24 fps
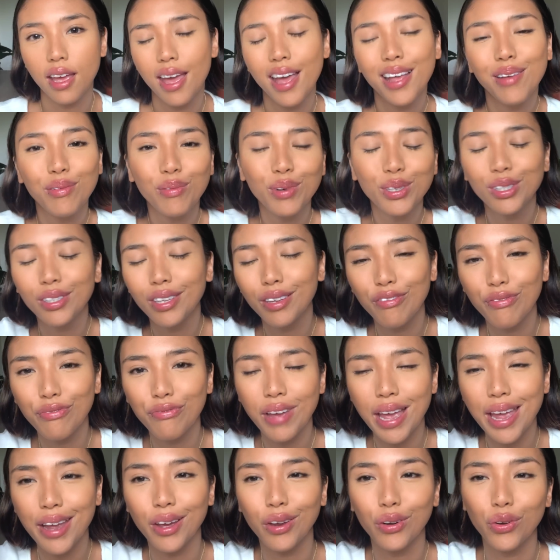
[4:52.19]
It was a
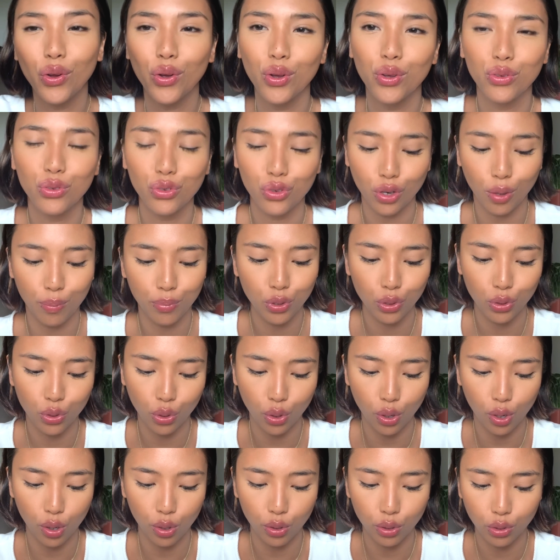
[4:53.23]
fake nose job
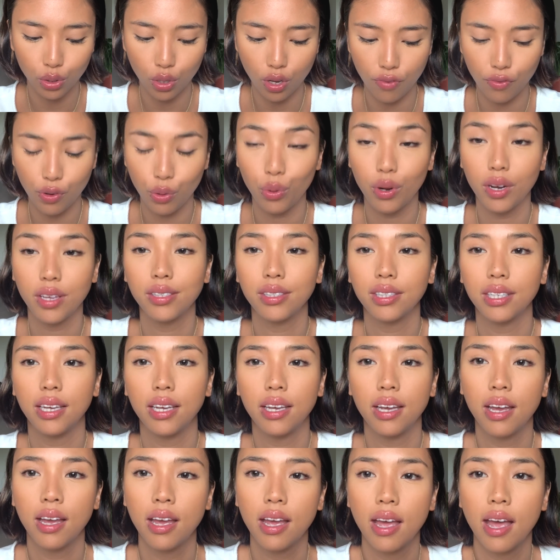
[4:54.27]
tutorial, so if you want to
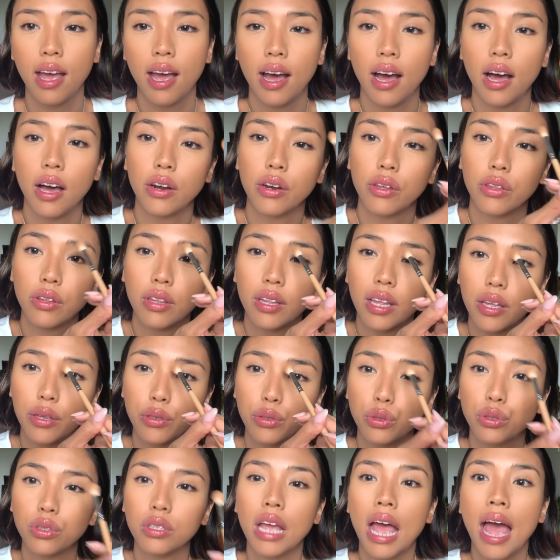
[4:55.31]
see how
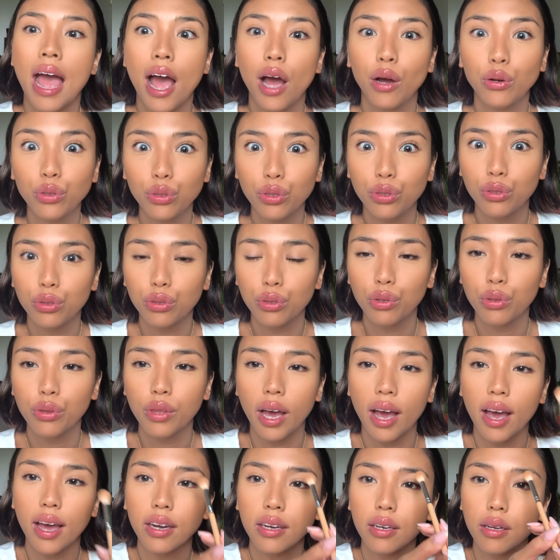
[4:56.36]
to do
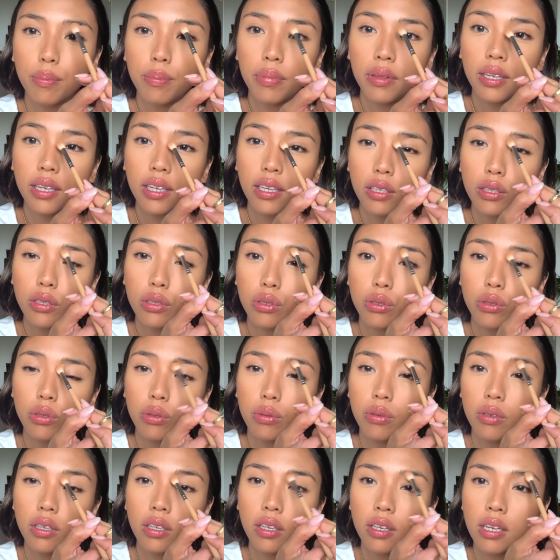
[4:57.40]
that, please
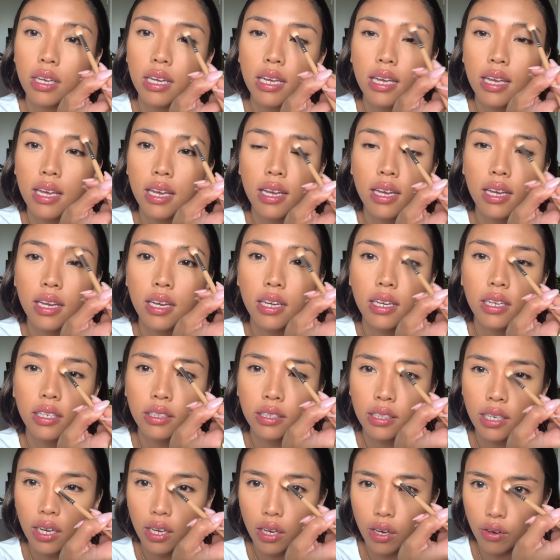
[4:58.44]
do
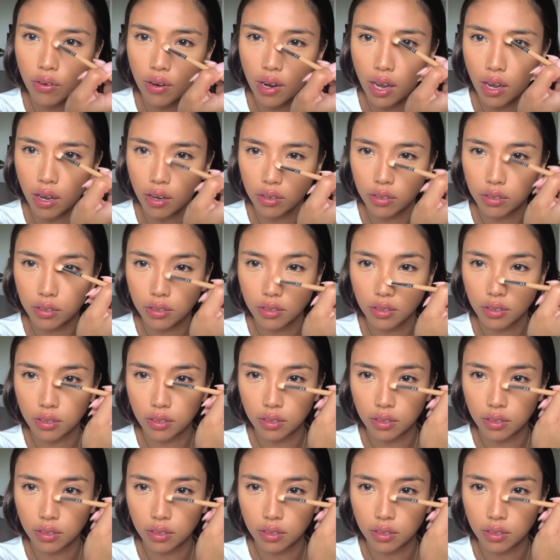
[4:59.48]
check her out.